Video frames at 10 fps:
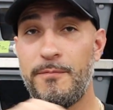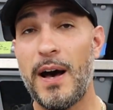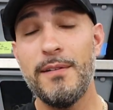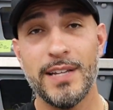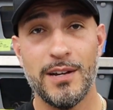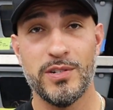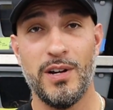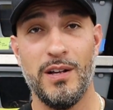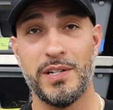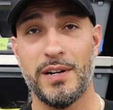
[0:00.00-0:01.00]

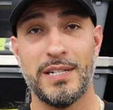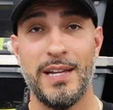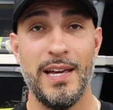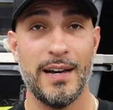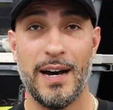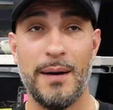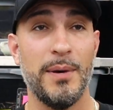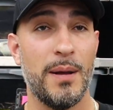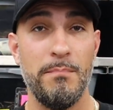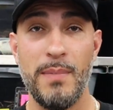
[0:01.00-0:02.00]
$5,000 on a snake, I'm
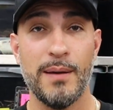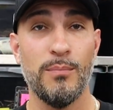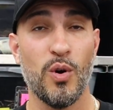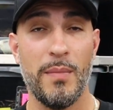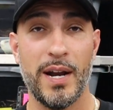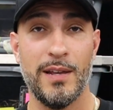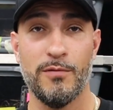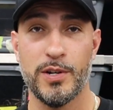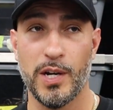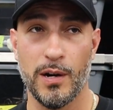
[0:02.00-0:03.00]
going to make more money in
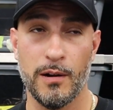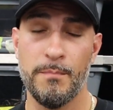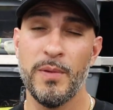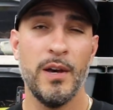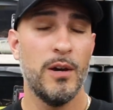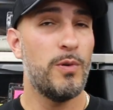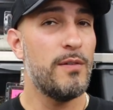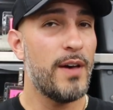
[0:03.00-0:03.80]
return. We've